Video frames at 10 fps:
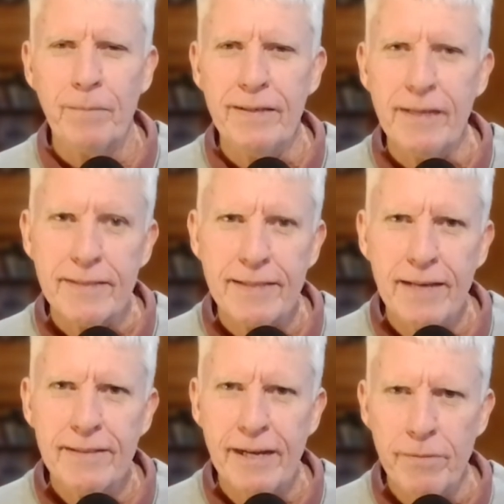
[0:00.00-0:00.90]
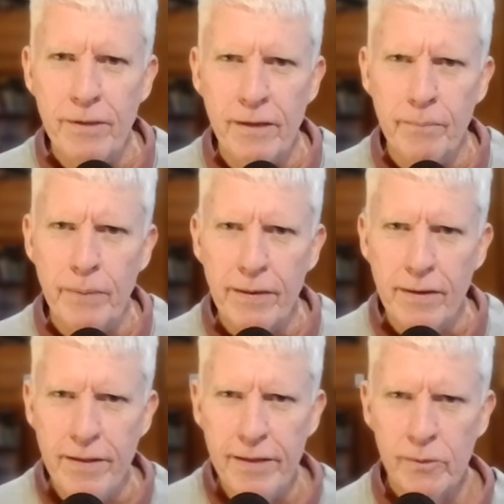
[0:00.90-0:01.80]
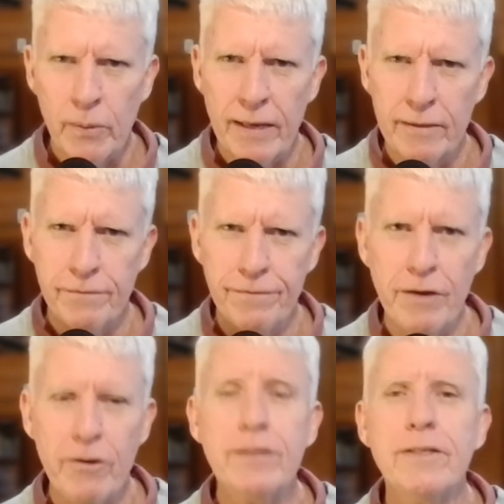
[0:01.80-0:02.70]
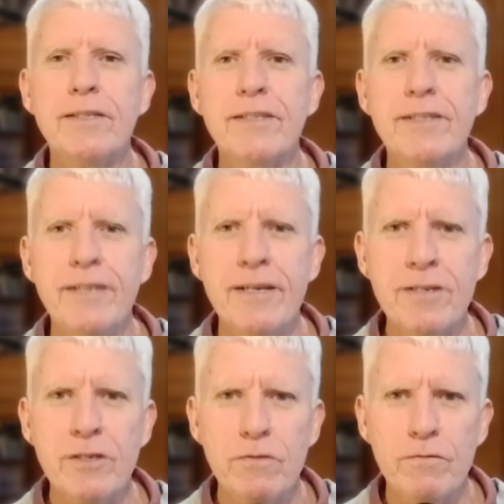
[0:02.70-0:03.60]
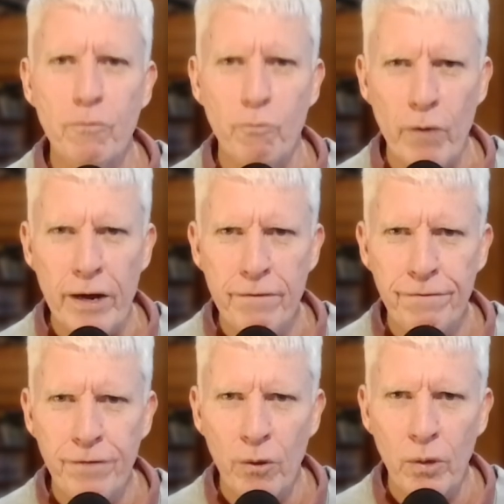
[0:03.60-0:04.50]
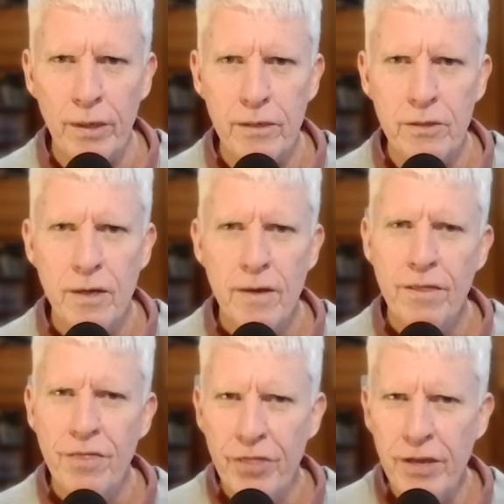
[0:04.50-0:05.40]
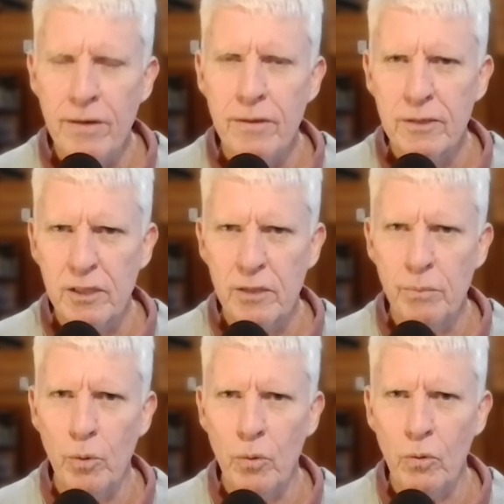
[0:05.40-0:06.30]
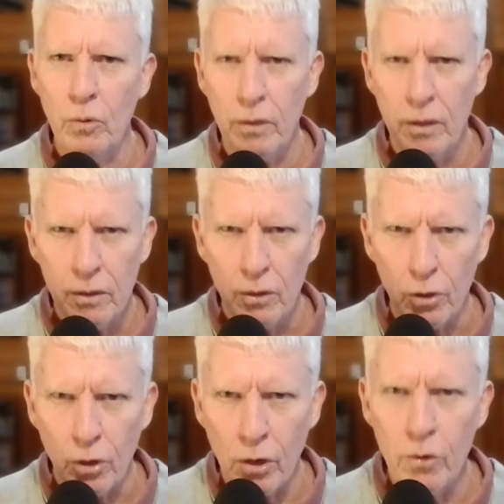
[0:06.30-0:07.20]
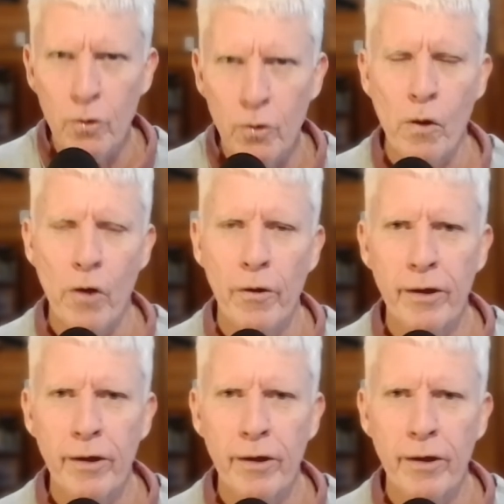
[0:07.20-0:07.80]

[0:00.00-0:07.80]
does that same thing, but this one has a very distinctive red foliage, thin, small, low growing.